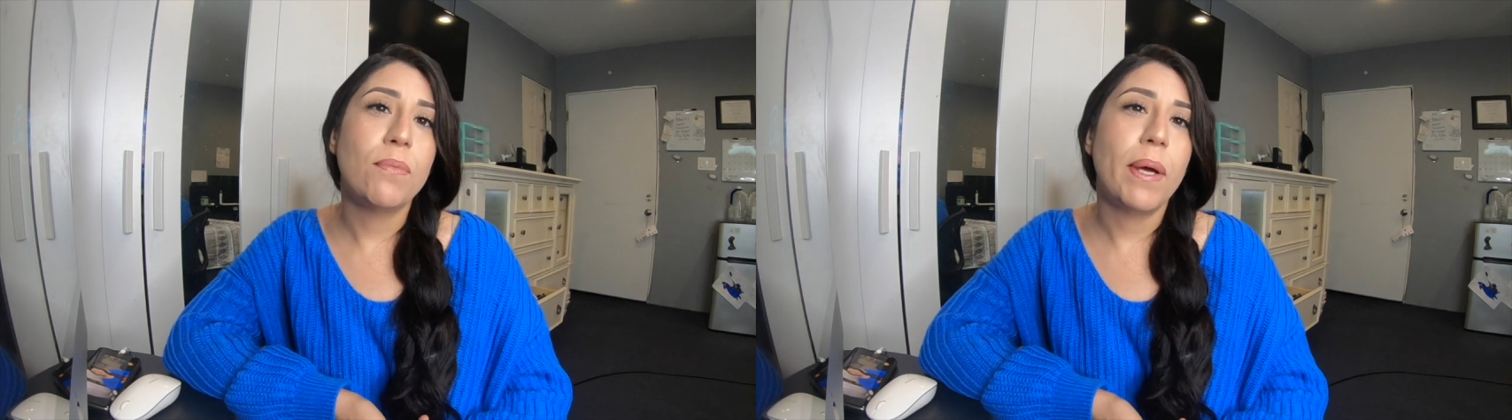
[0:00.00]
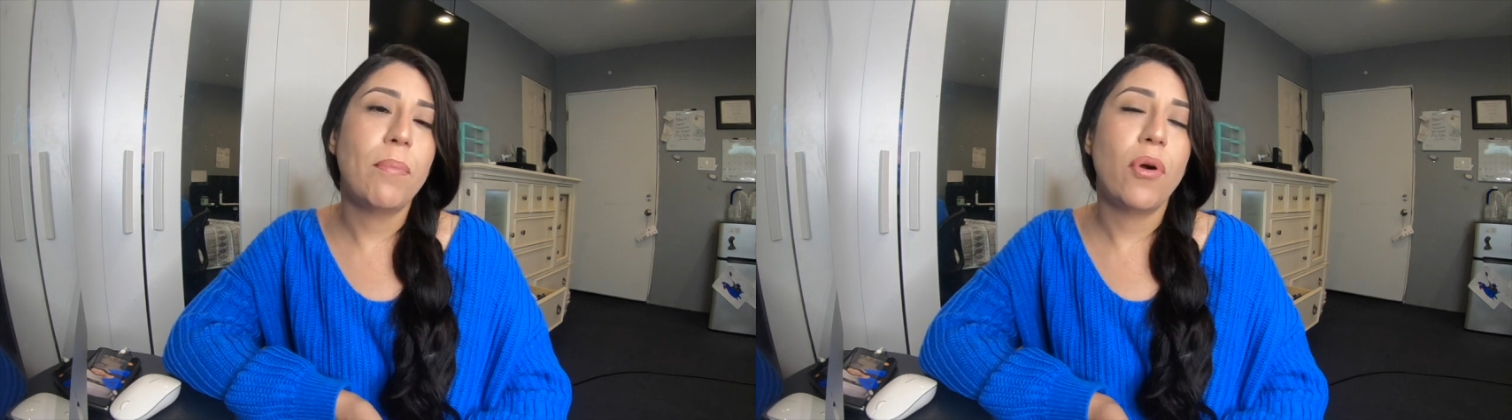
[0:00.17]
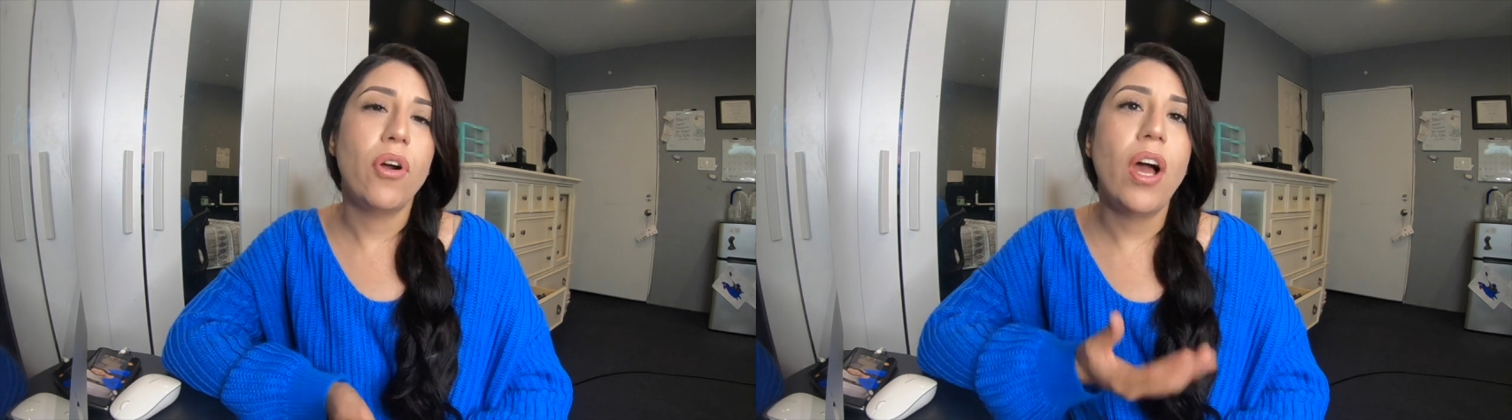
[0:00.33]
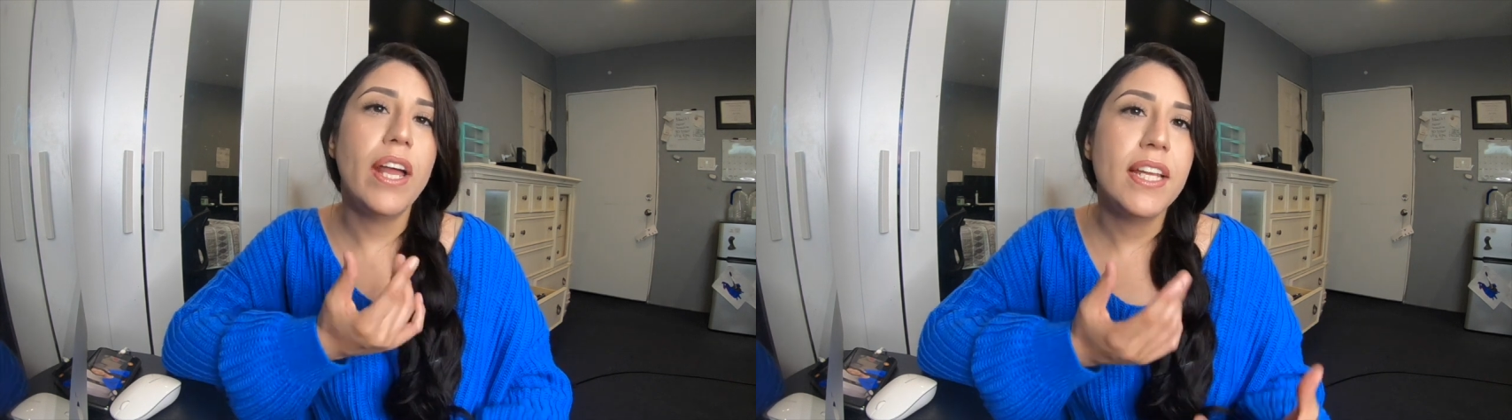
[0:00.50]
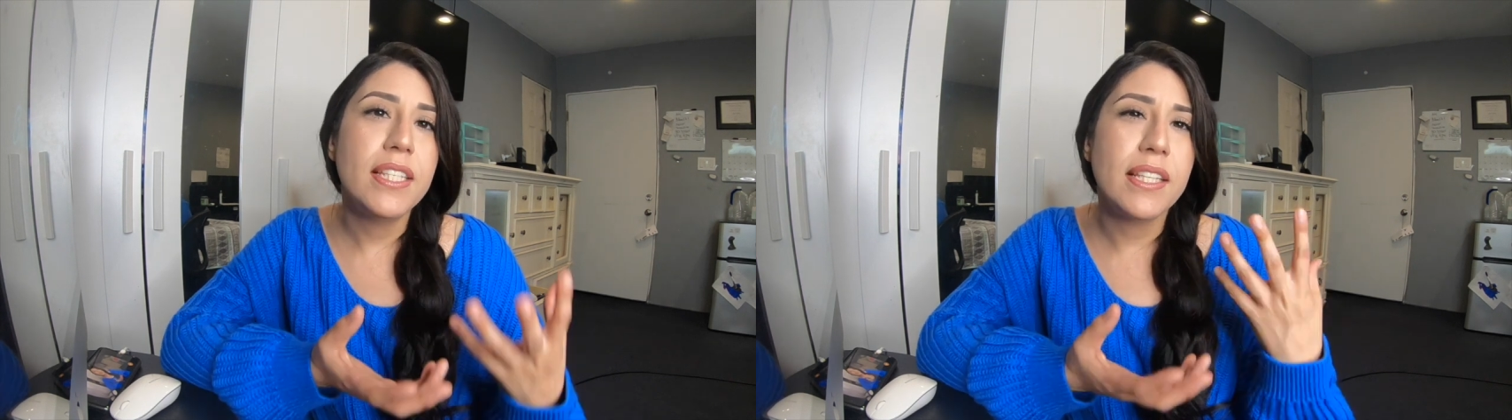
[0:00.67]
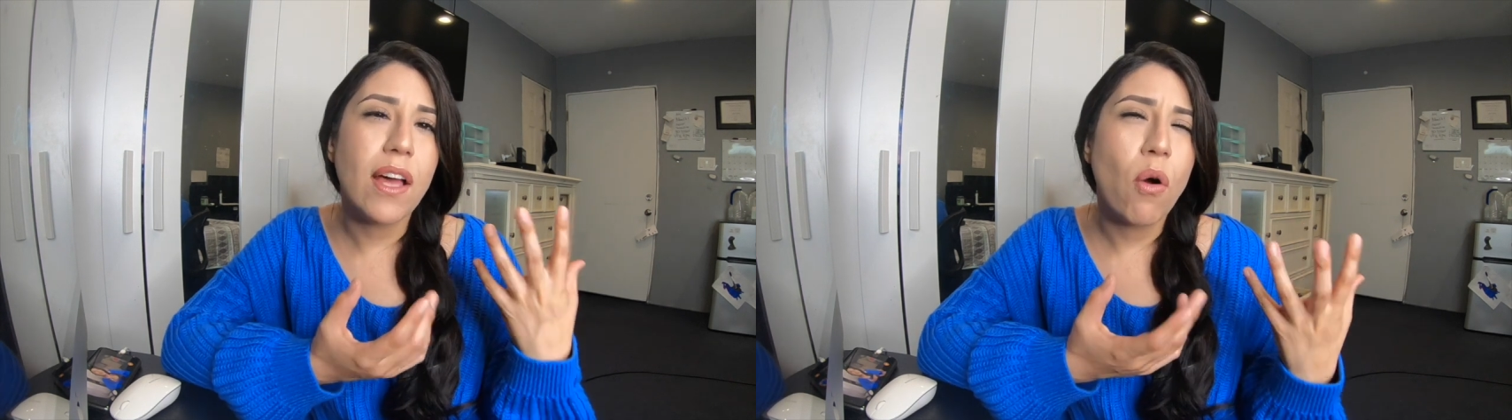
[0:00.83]
to my
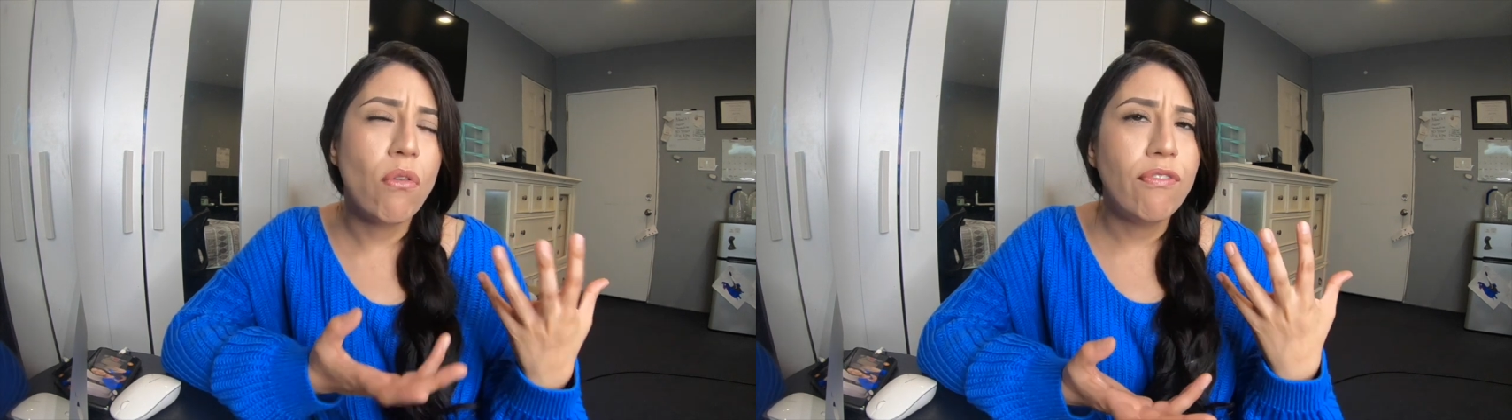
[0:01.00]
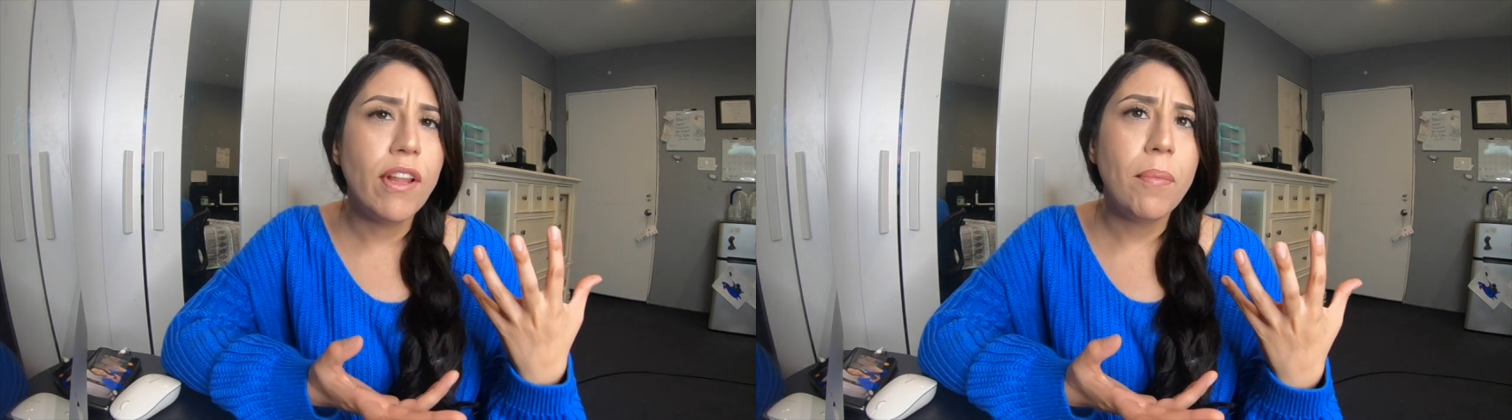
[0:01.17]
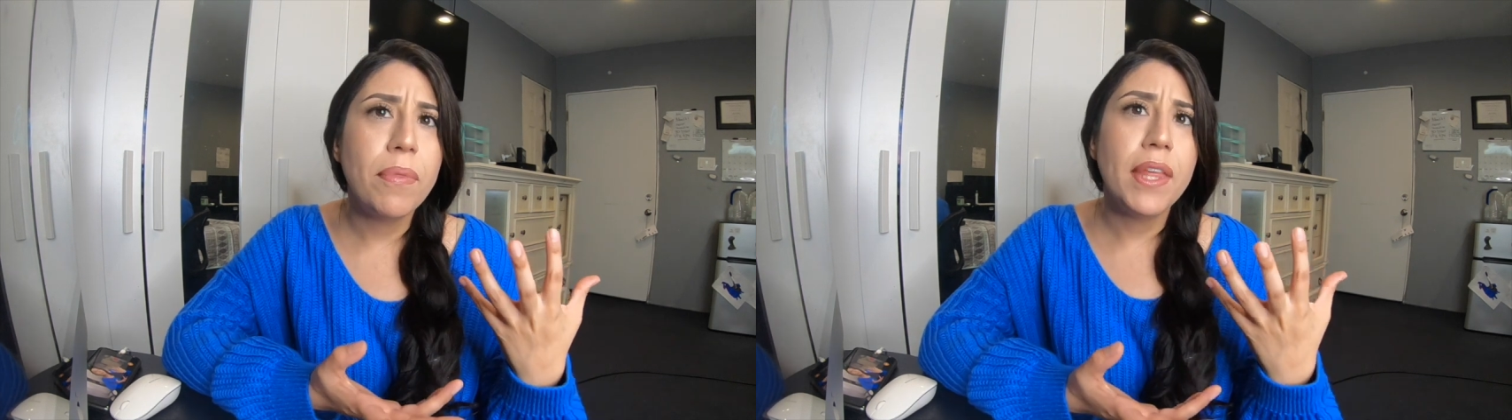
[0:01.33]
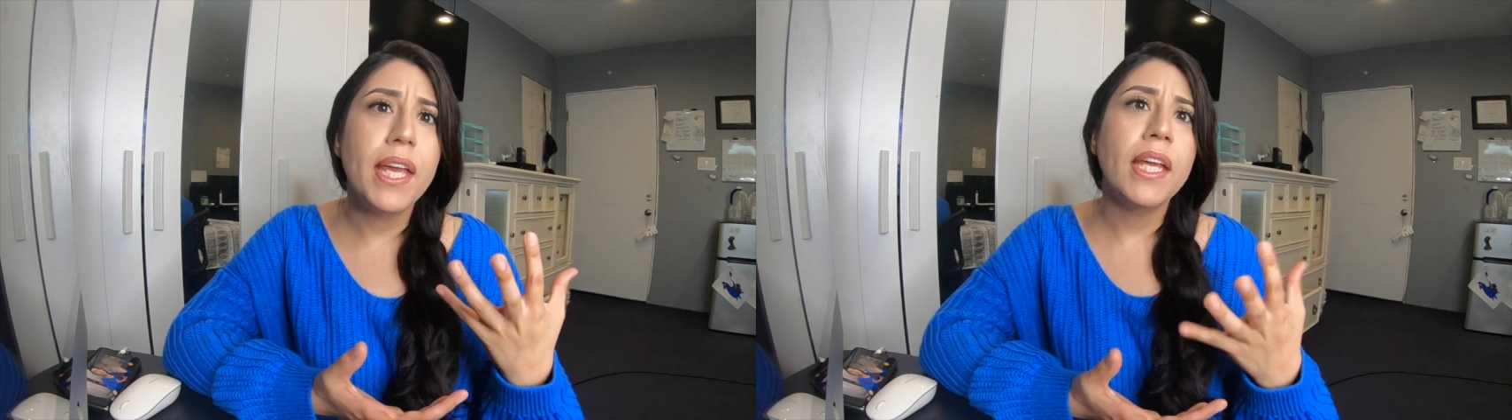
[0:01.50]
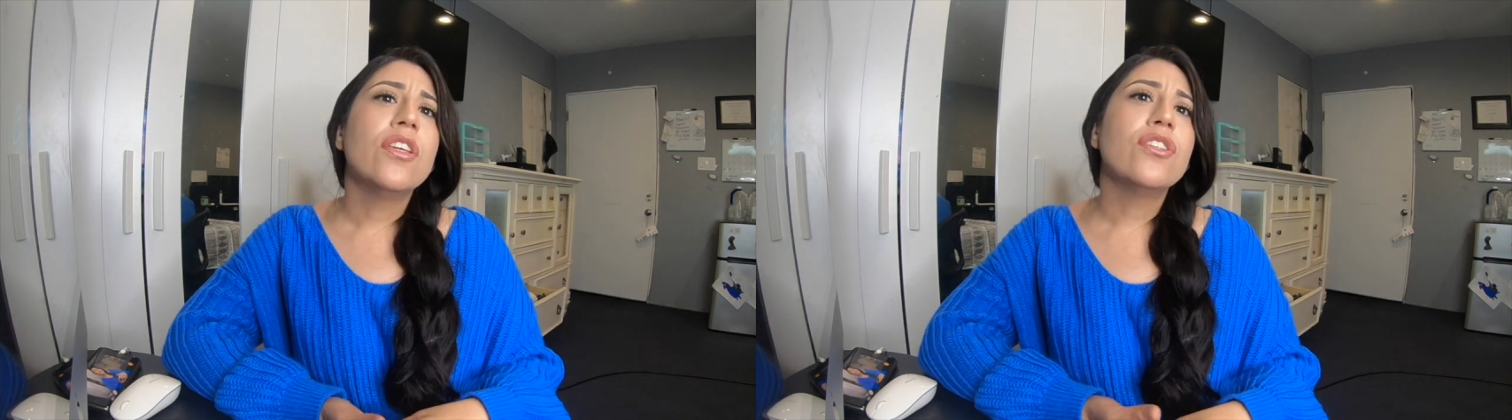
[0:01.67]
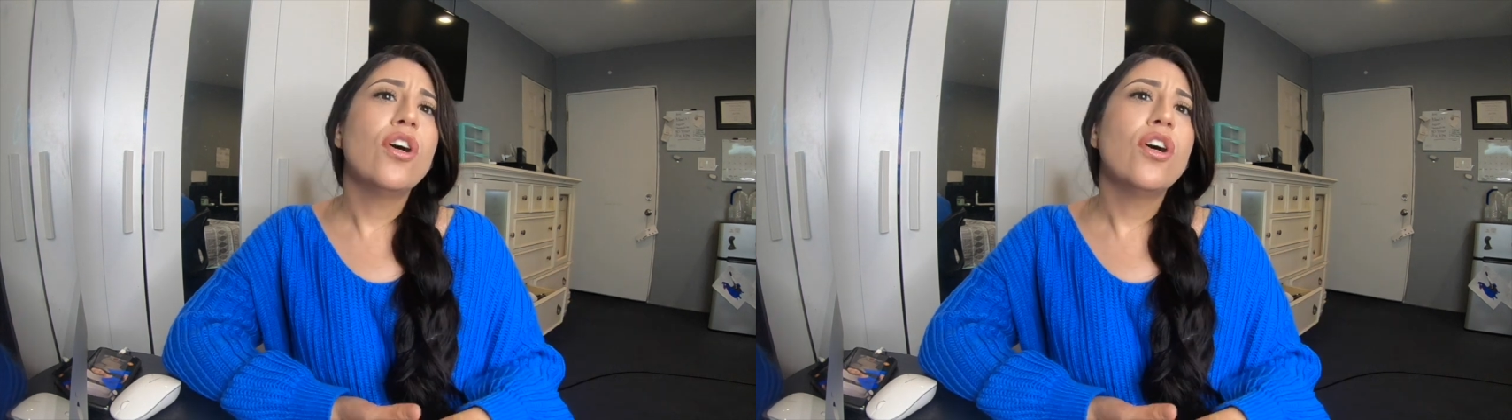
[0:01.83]
bronchitis and the whole phlegm thing.